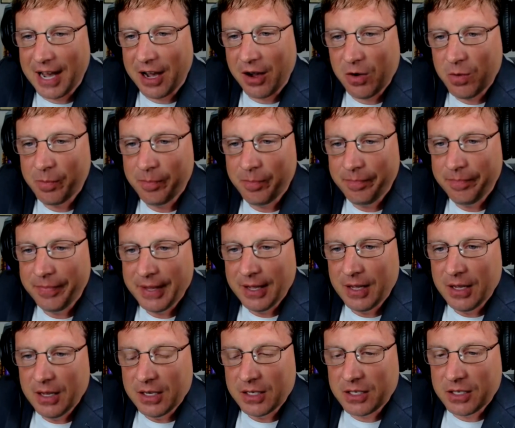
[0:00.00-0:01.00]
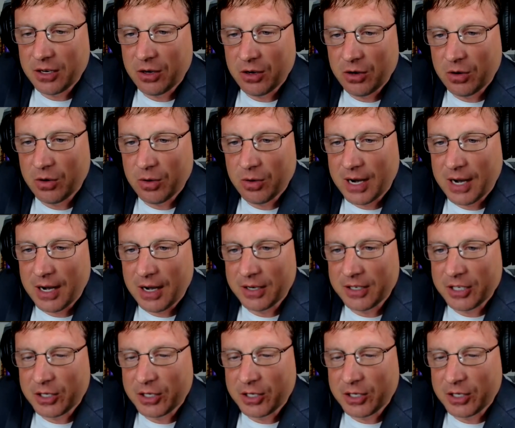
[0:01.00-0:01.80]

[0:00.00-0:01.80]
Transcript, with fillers: now. So uh,